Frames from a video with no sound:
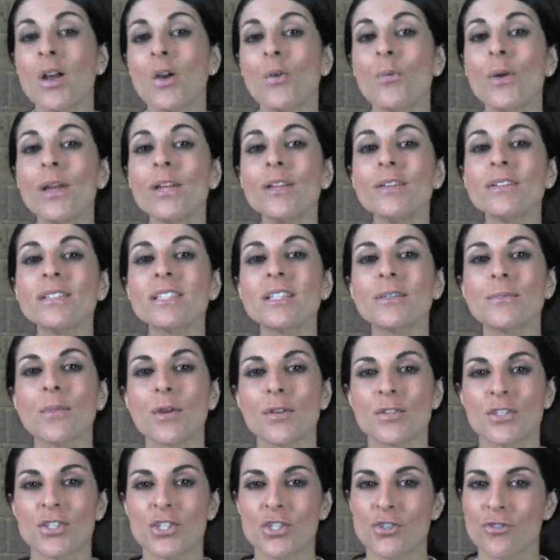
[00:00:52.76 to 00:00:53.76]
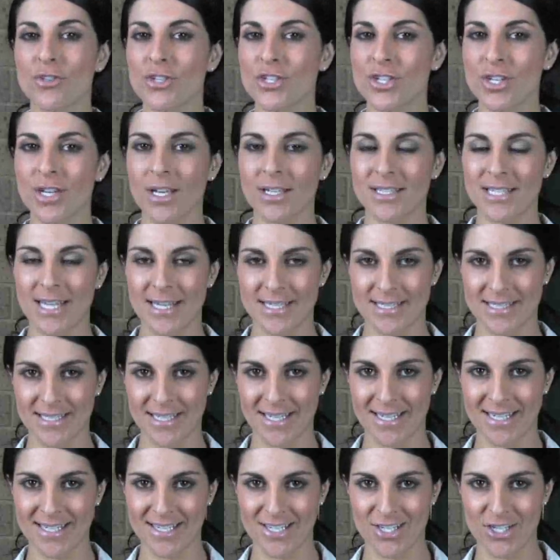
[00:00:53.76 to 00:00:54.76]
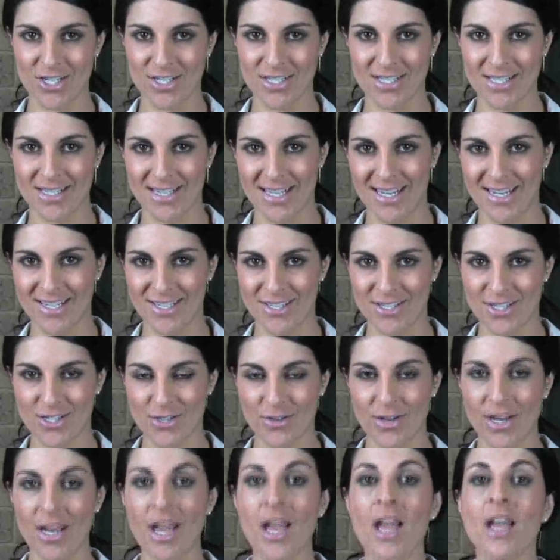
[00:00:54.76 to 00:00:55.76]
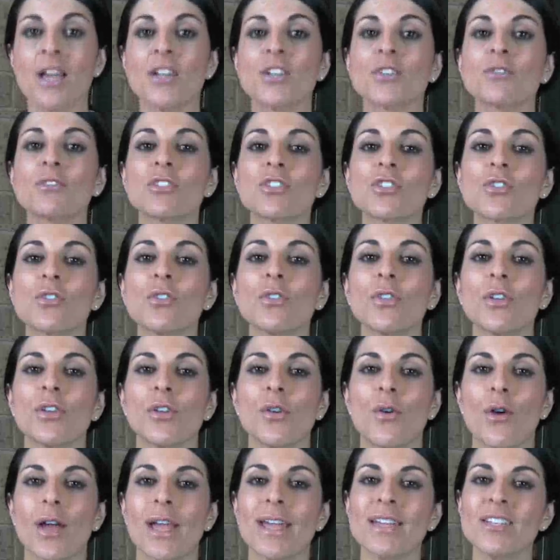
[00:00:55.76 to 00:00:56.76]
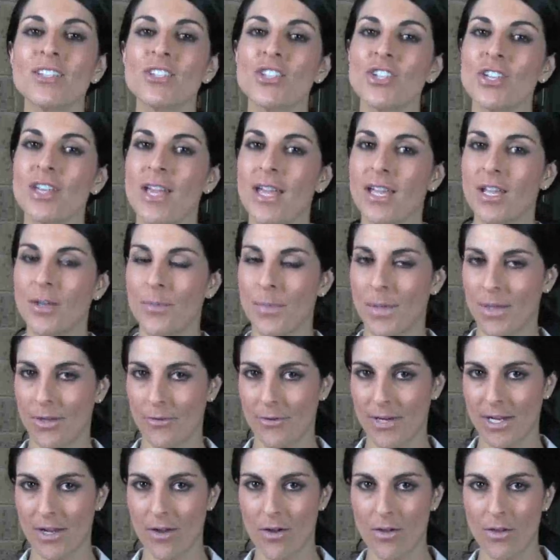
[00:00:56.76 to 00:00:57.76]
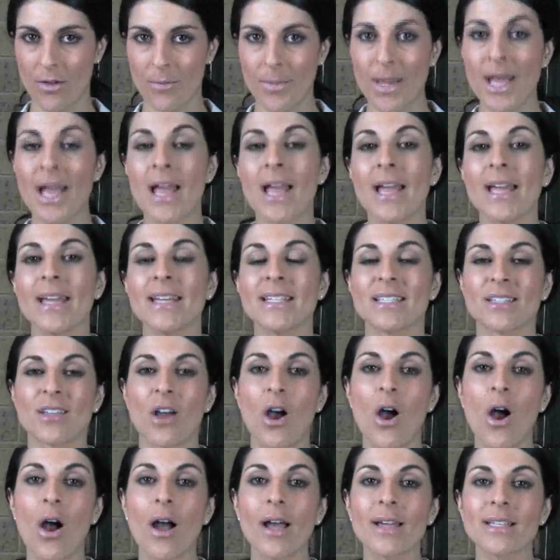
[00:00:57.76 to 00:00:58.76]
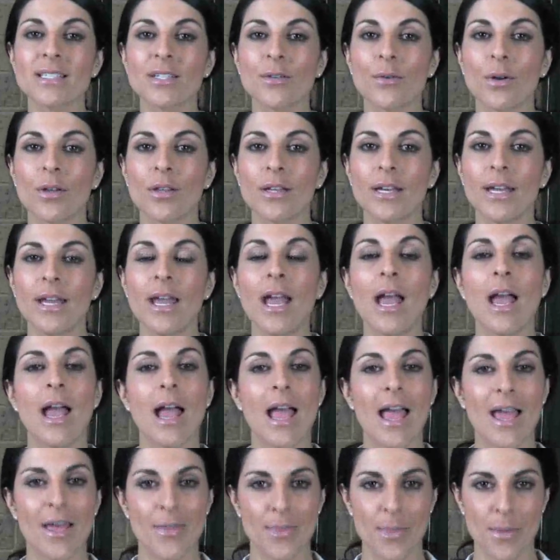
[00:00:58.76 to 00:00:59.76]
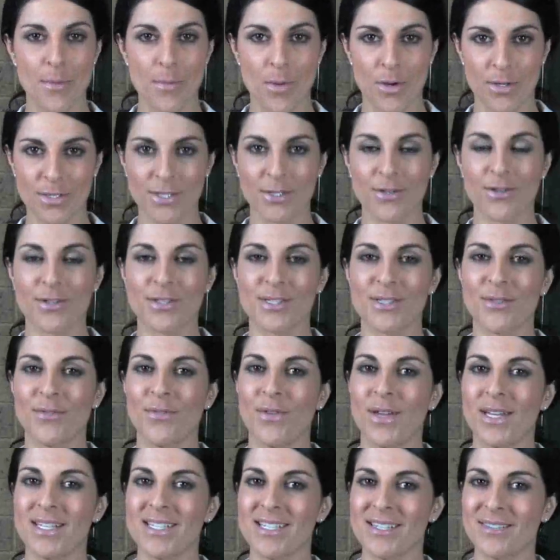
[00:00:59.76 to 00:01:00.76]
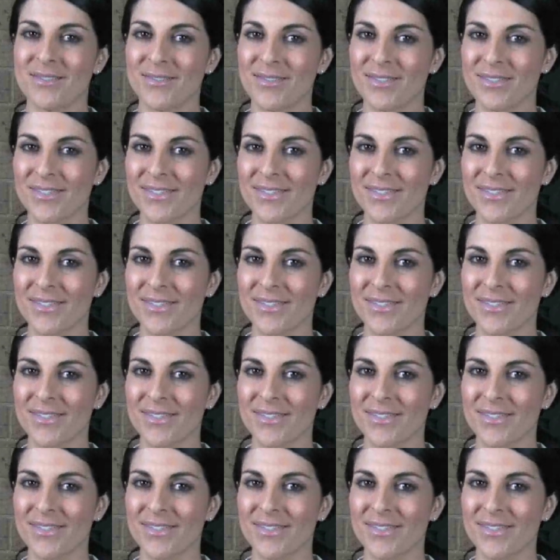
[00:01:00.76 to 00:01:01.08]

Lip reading: We use the most stringent testing conditions in the industry to ensure that your SGE capillary column is the highest quality and the most cost-effective.